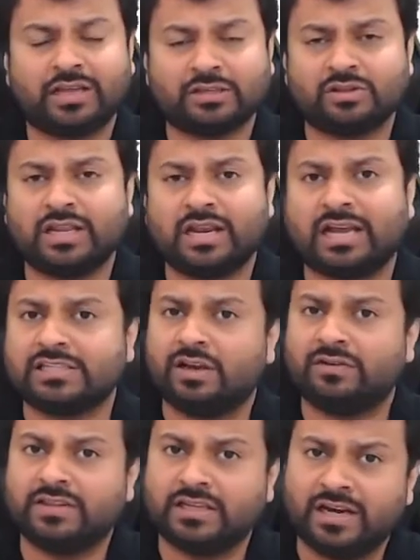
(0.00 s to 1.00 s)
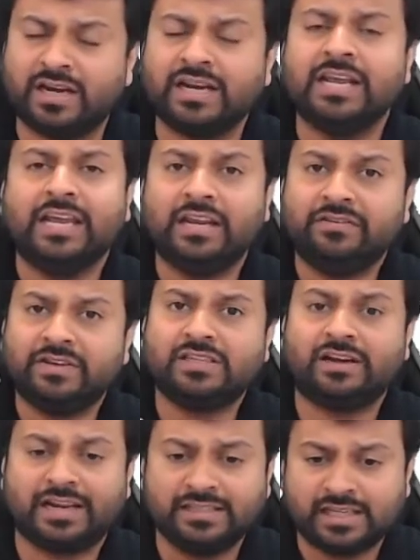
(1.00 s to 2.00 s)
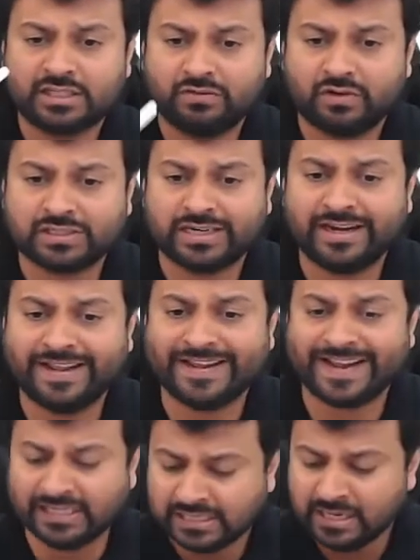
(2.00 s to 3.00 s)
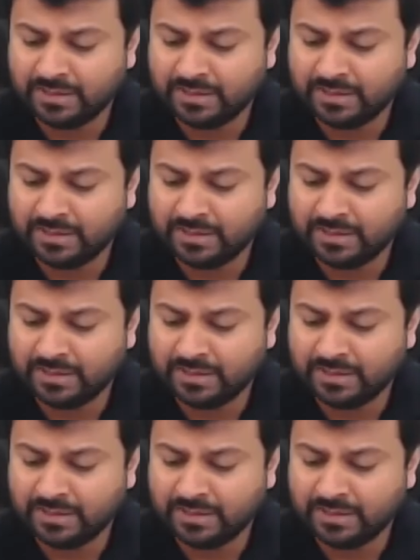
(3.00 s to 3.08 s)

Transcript: as on the last day of the year in which the transaction was undertaken.